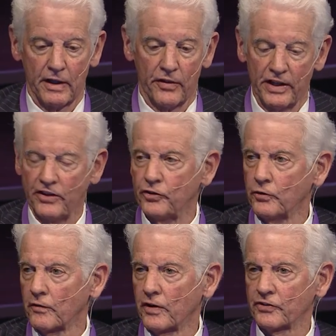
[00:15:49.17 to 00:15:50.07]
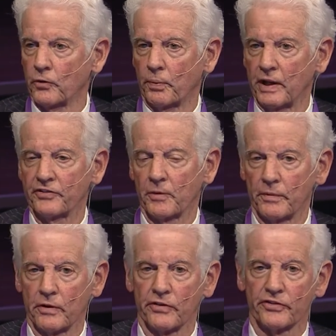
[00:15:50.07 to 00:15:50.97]
These universal
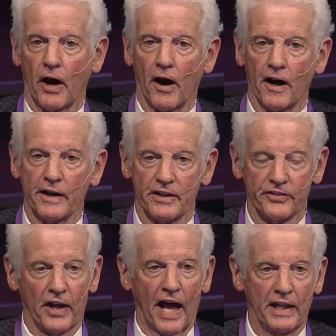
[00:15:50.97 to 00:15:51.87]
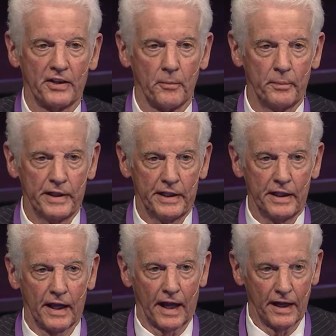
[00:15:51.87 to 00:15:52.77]
principles are designed to be,
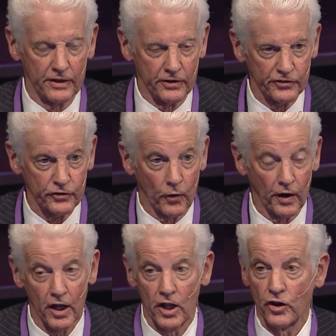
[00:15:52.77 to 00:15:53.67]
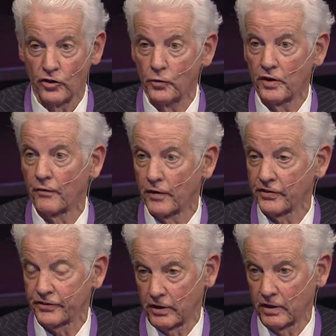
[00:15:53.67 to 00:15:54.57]
and I underscore,
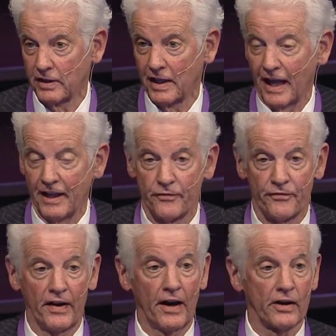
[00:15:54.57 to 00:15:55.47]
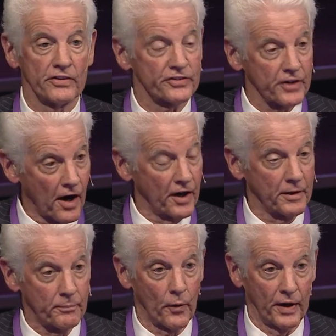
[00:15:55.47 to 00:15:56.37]
universal, a fair
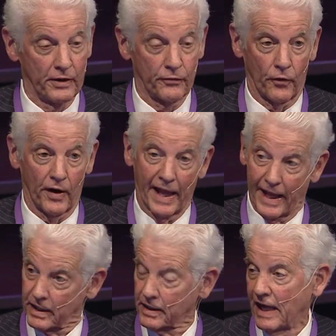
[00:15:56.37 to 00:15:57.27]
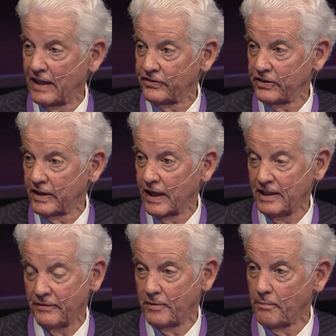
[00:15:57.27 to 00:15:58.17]
starting point for analyzing and
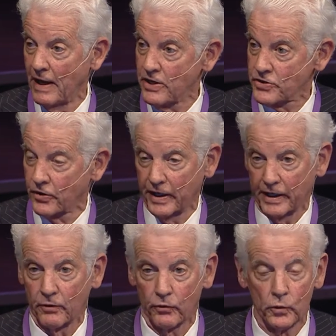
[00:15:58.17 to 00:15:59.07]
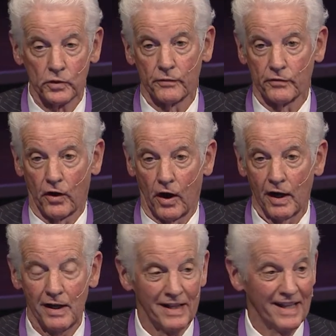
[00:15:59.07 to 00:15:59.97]
even measuring rule of law
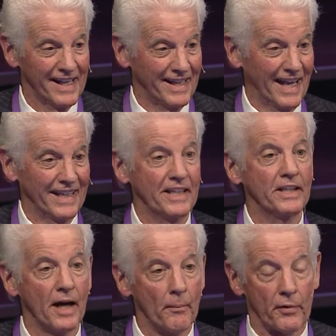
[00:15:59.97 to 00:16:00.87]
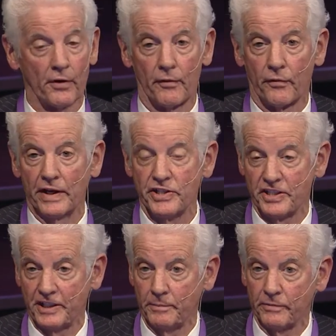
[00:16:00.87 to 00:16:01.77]
in any number of
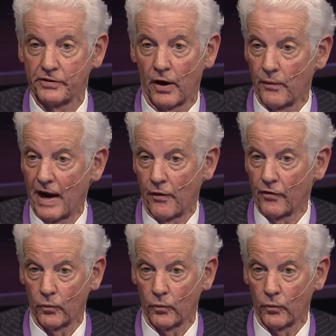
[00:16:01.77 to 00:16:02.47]
regimes around the